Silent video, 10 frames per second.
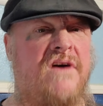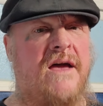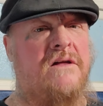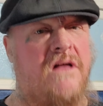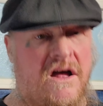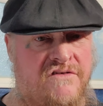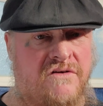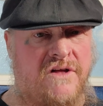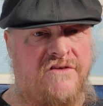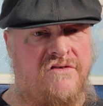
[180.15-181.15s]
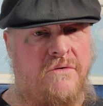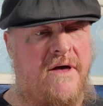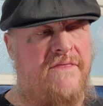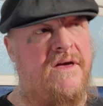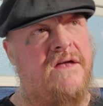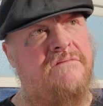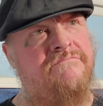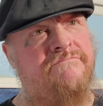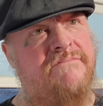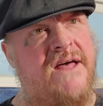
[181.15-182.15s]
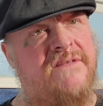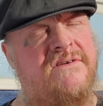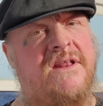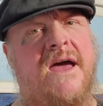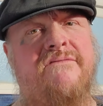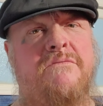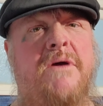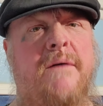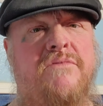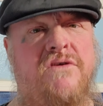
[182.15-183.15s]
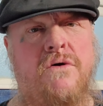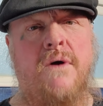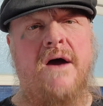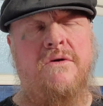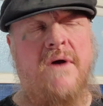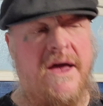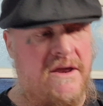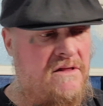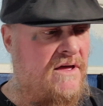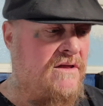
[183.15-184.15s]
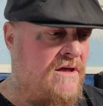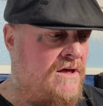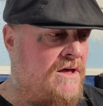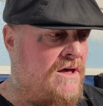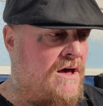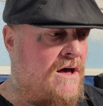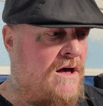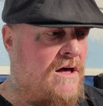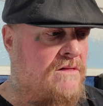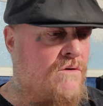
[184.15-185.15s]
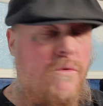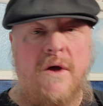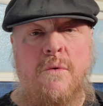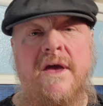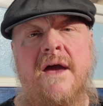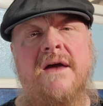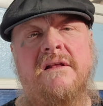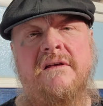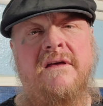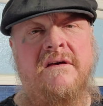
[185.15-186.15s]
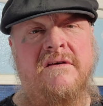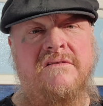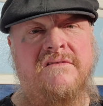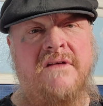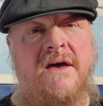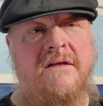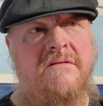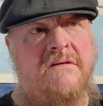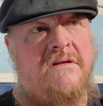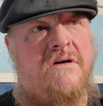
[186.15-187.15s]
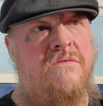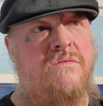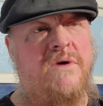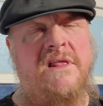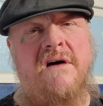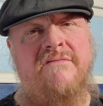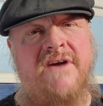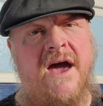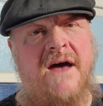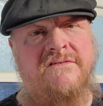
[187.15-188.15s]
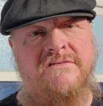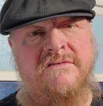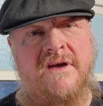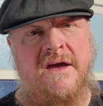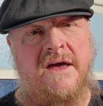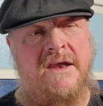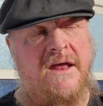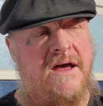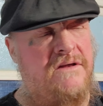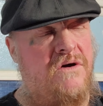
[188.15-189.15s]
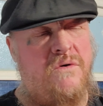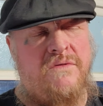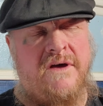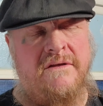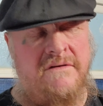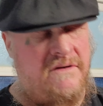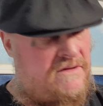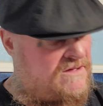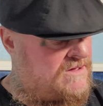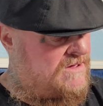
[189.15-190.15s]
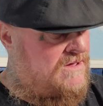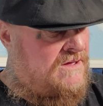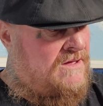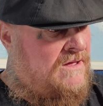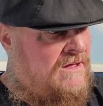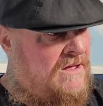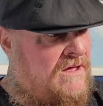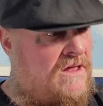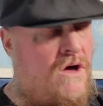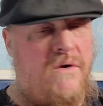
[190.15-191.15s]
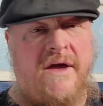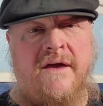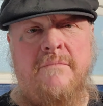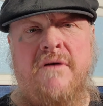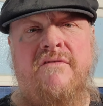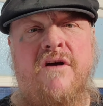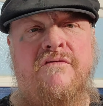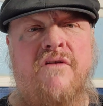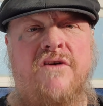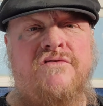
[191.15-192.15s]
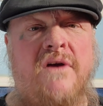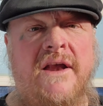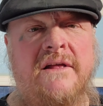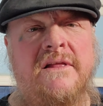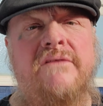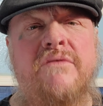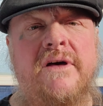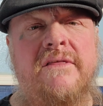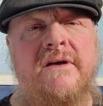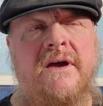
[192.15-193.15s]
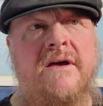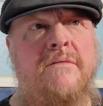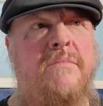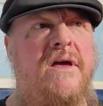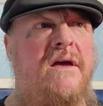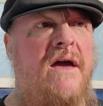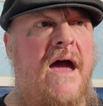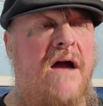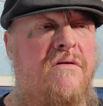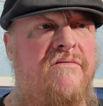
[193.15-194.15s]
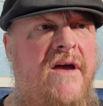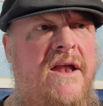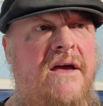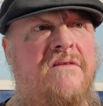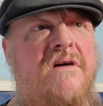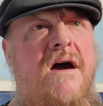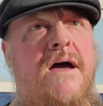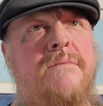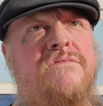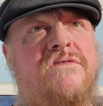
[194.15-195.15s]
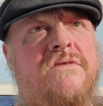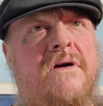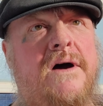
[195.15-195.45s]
psychological issue. And then that's going to have to be up to you how you handle it. The way we handle it is that, we love cats. And I know that, it can be very frustrating to live with. It can be aggravating at times,